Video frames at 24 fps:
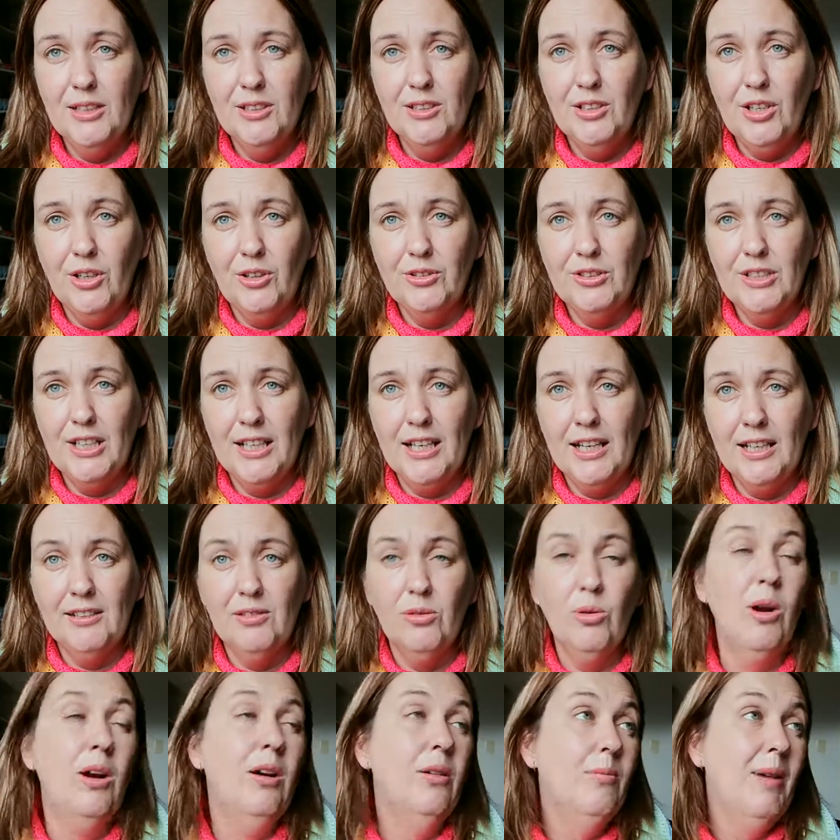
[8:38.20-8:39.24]
don't take,
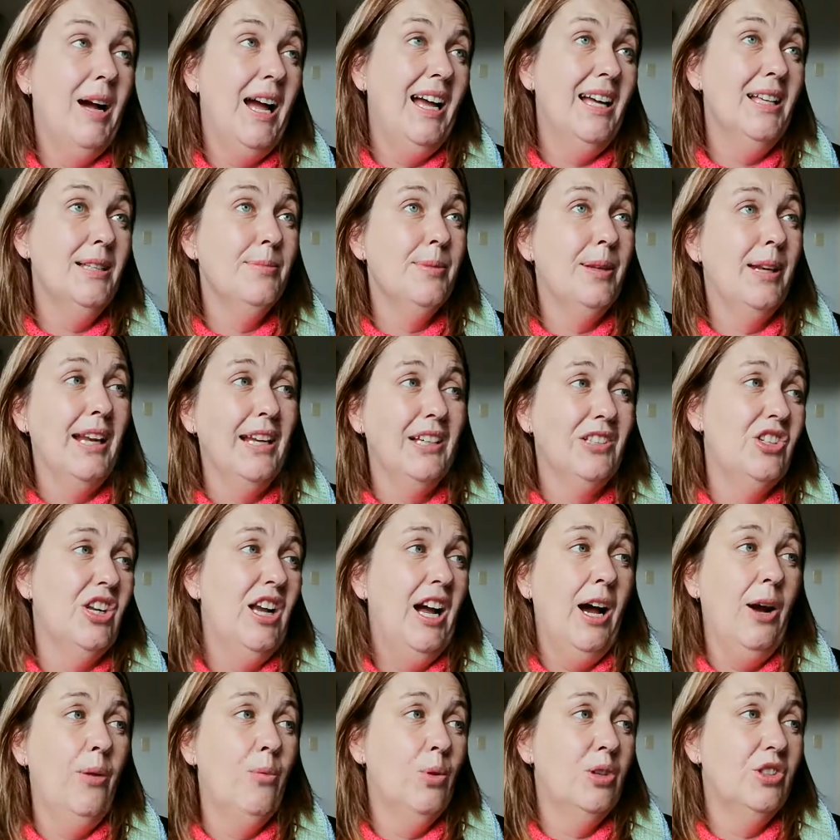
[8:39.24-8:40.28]
well, my husband, actually,
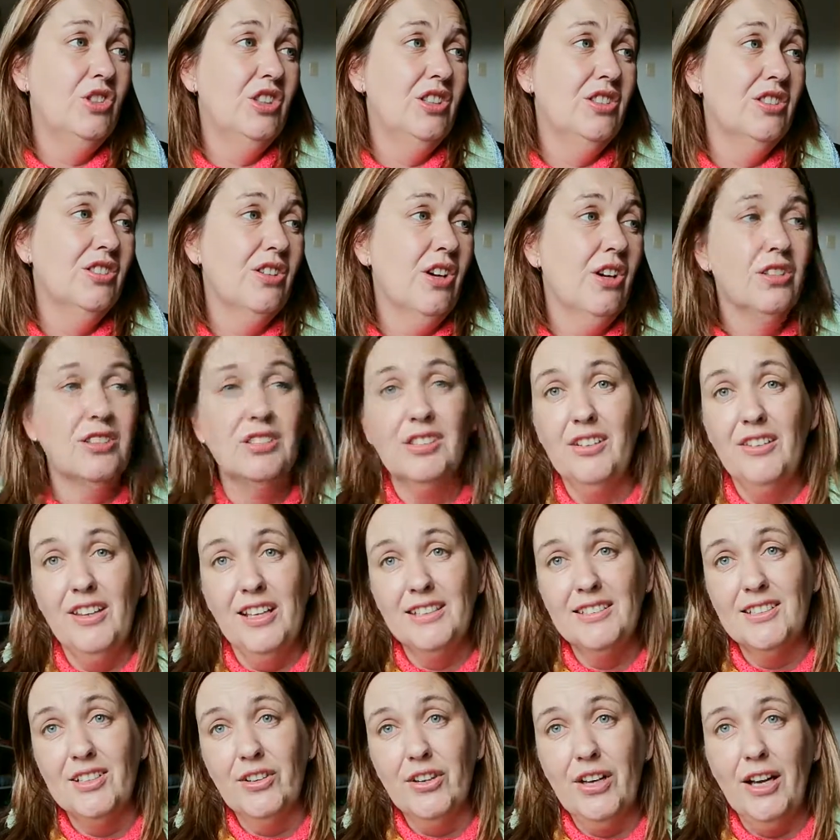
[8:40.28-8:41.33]
I wash his socks, so
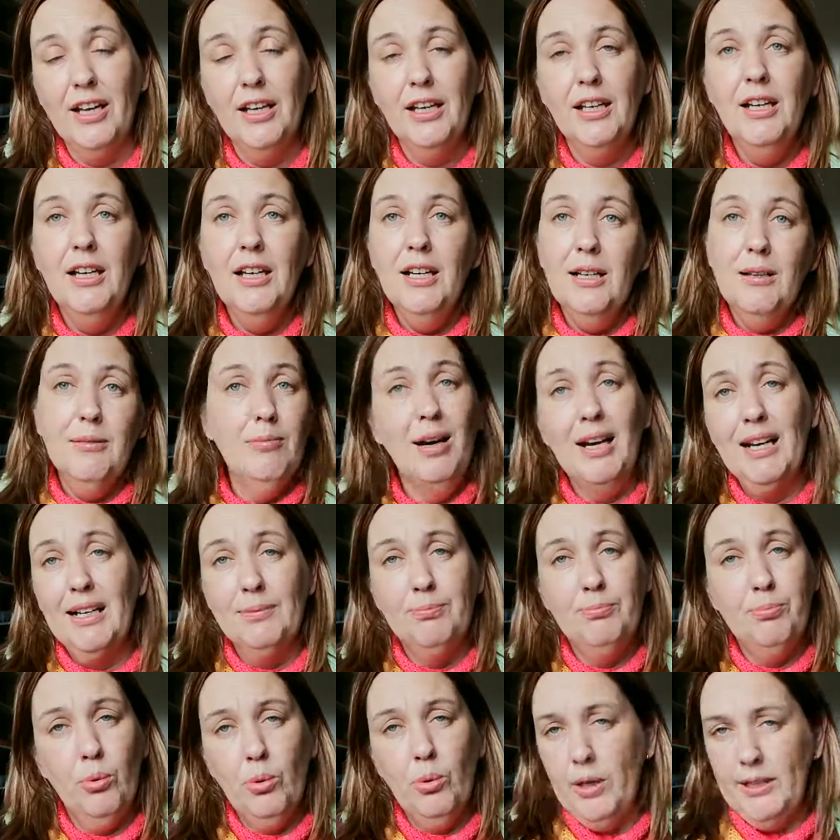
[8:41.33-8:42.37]
that's okay. My
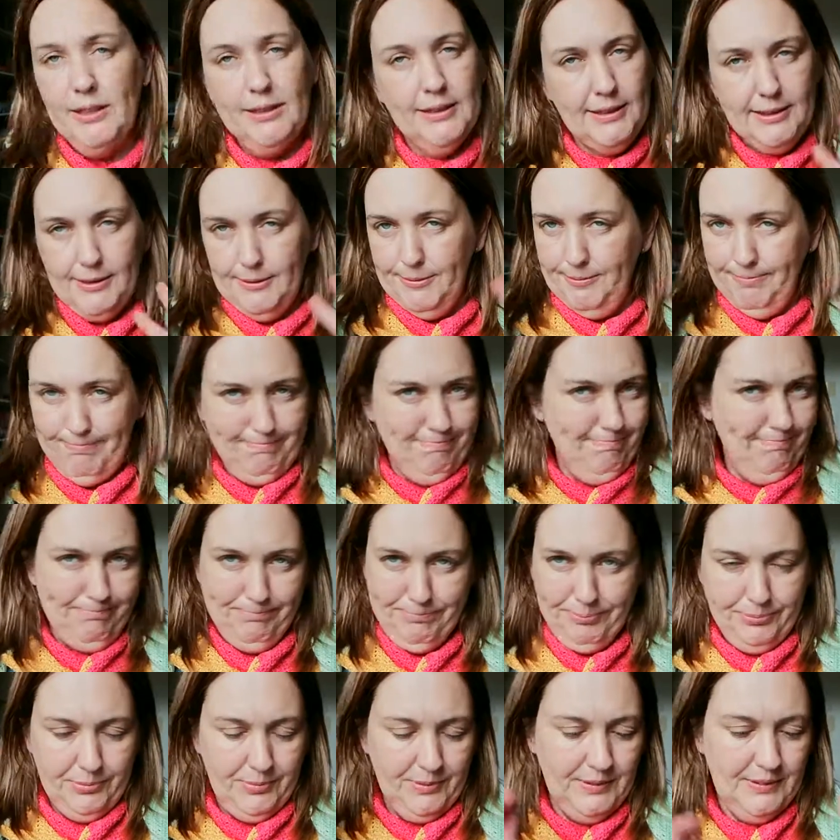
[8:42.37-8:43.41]
boys,
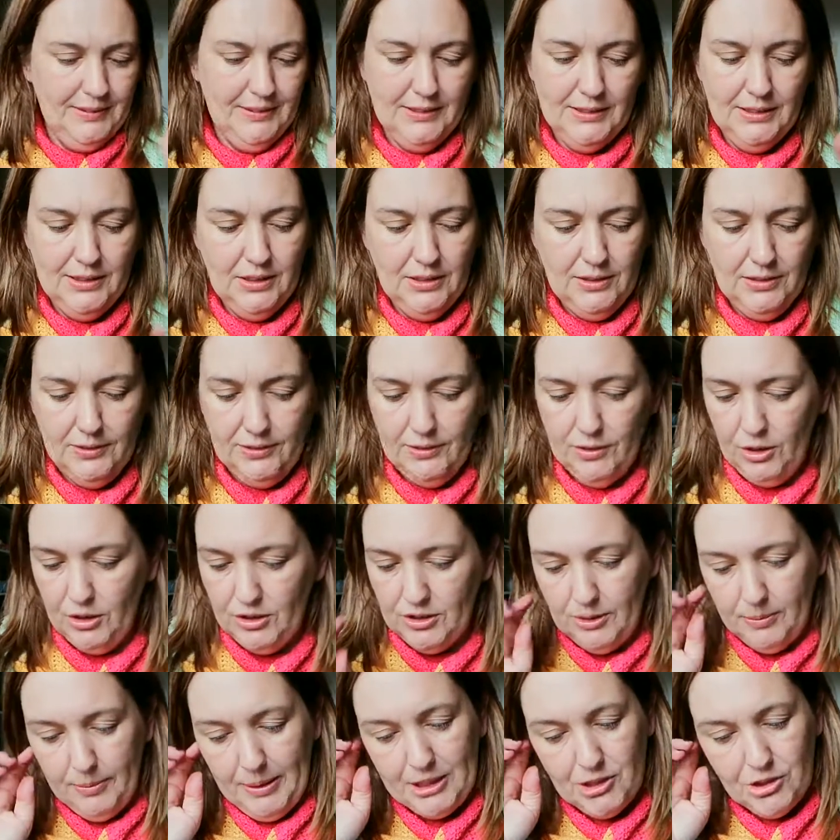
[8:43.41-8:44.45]
not
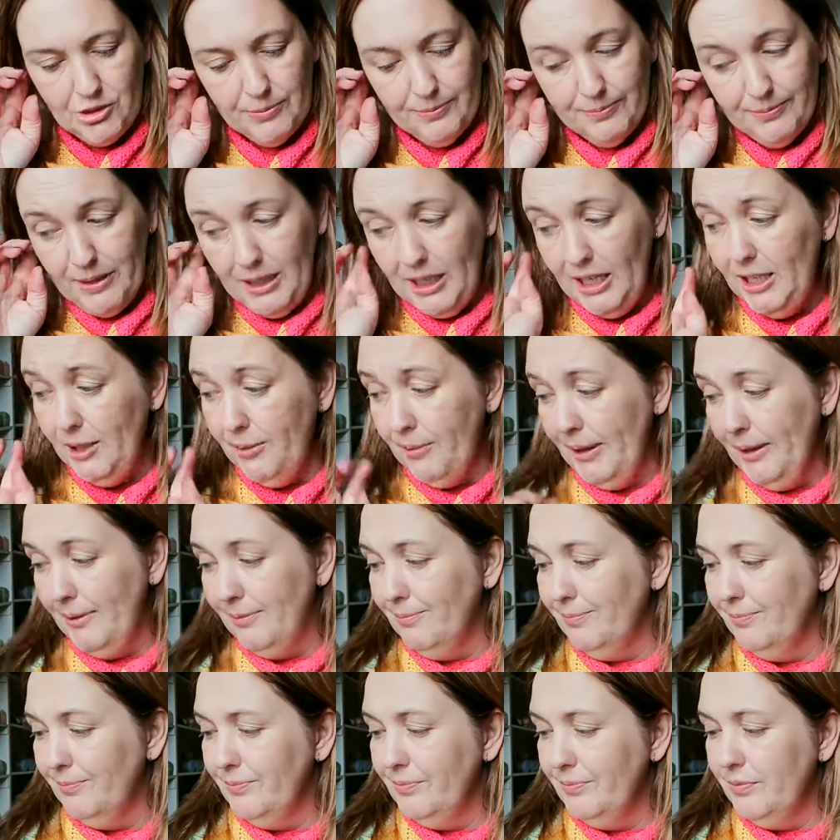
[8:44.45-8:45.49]
so much. Anyway,
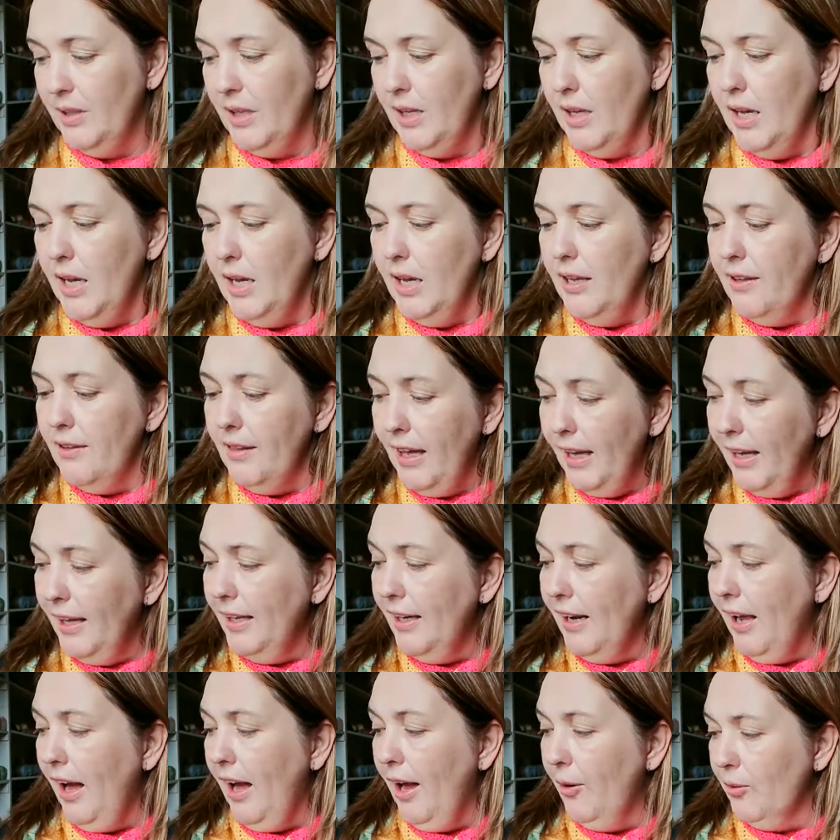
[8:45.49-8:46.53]
then
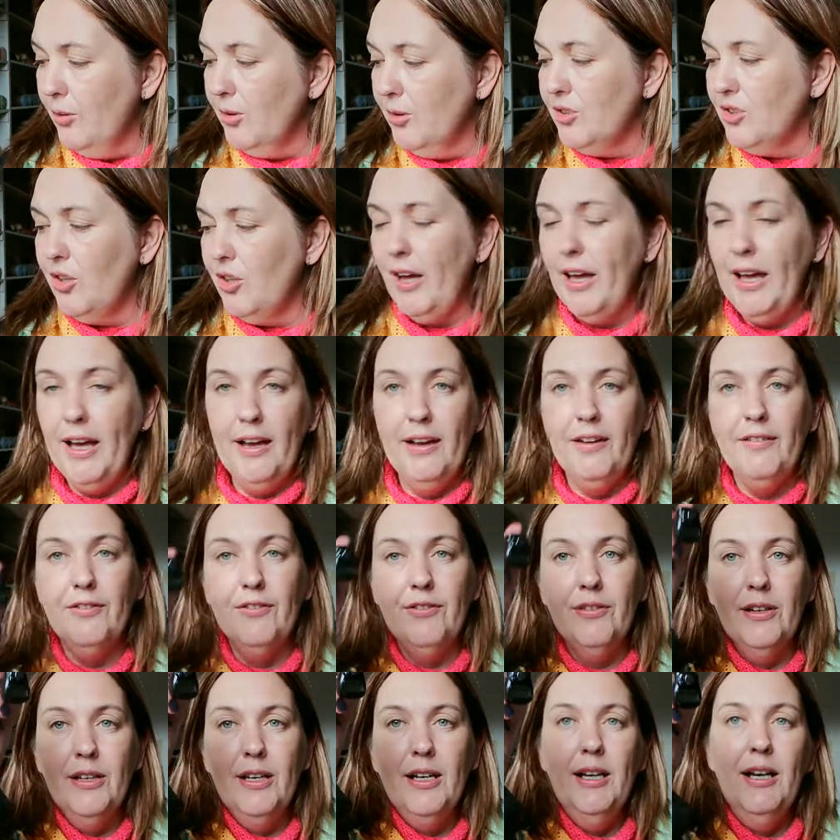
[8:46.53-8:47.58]
I also
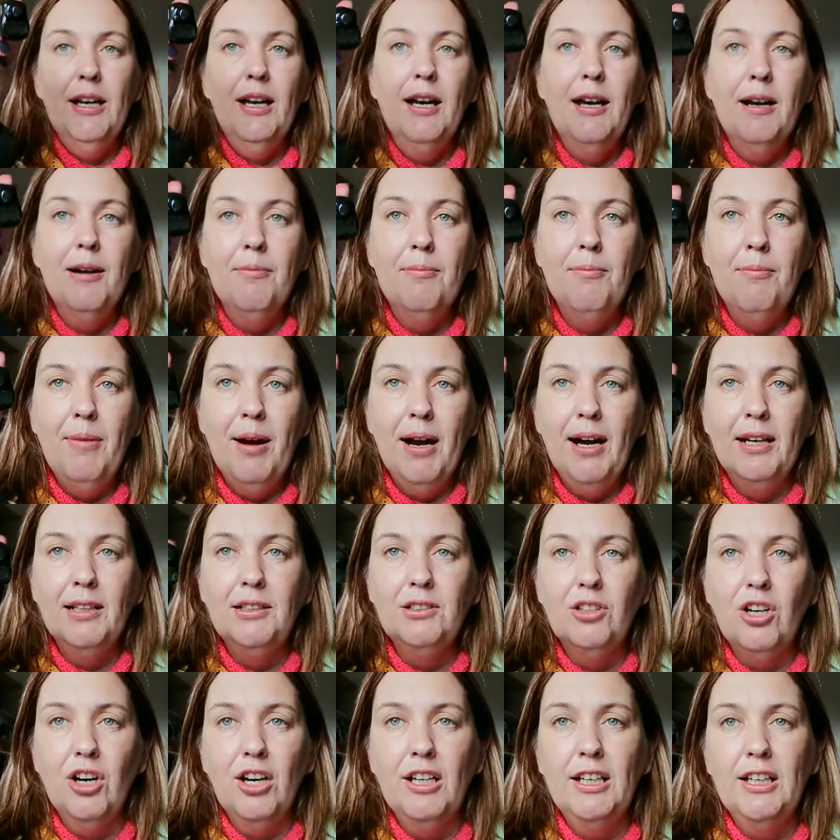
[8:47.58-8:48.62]
have my
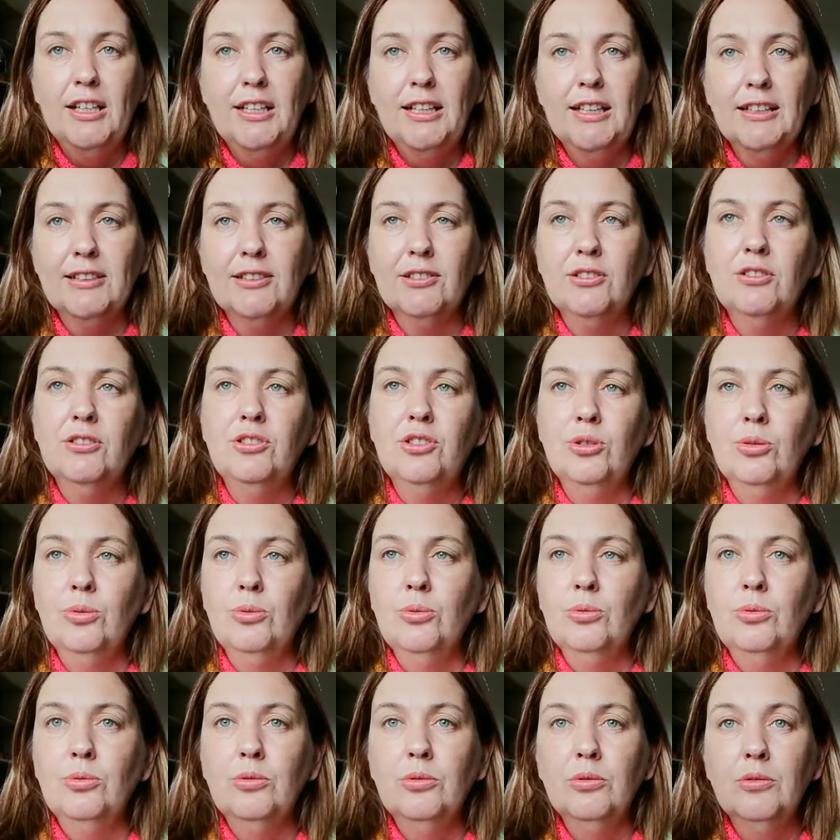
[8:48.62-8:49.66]
darling little
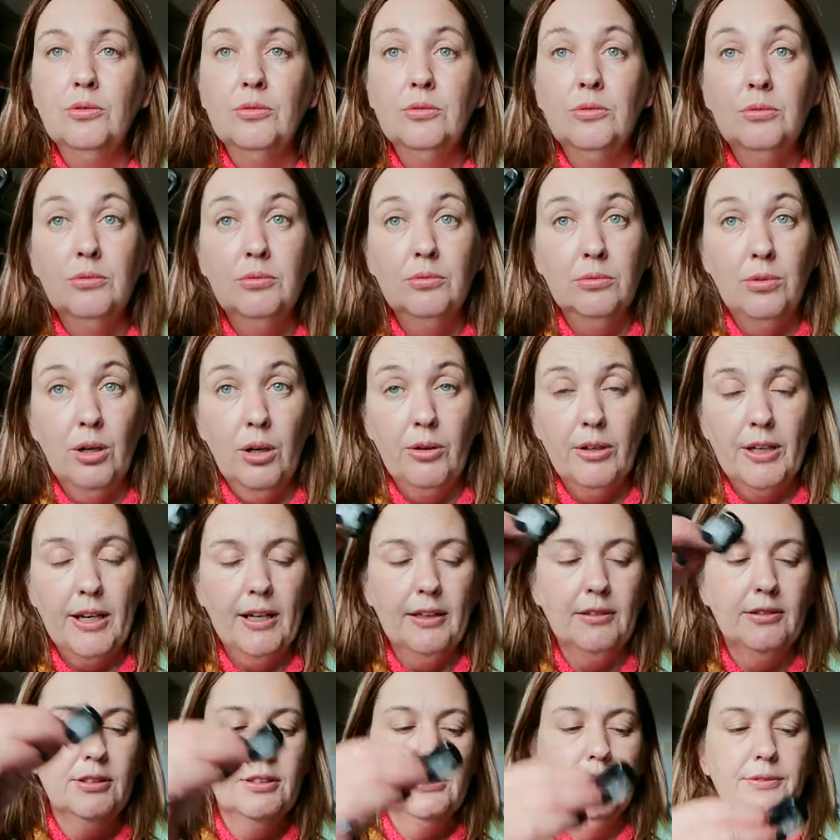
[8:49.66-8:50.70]
tool, row
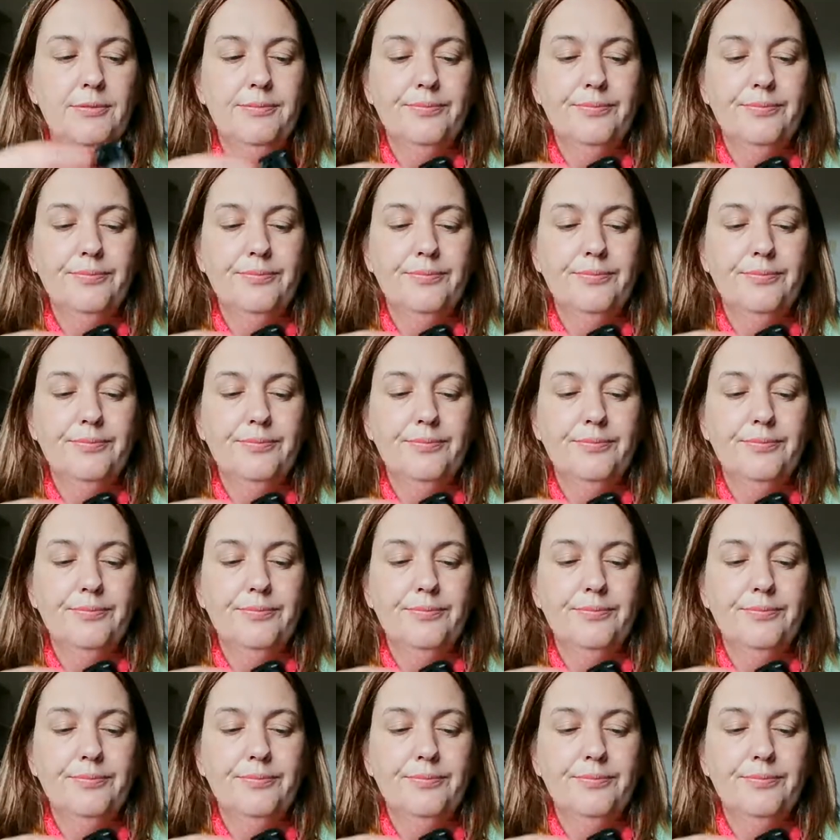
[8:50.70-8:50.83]
counter.